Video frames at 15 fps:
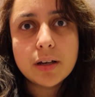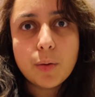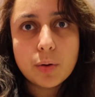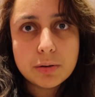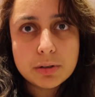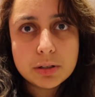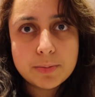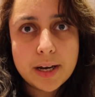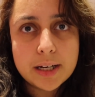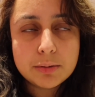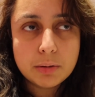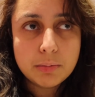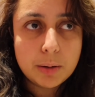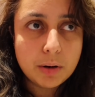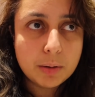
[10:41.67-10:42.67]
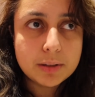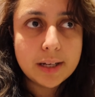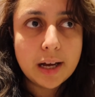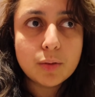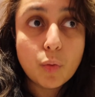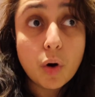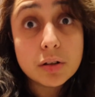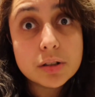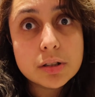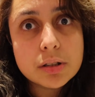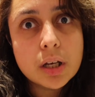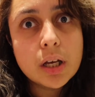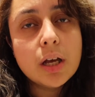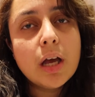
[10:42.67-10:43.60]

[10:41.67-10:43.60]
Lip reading: I want to respect what my mom and dad want.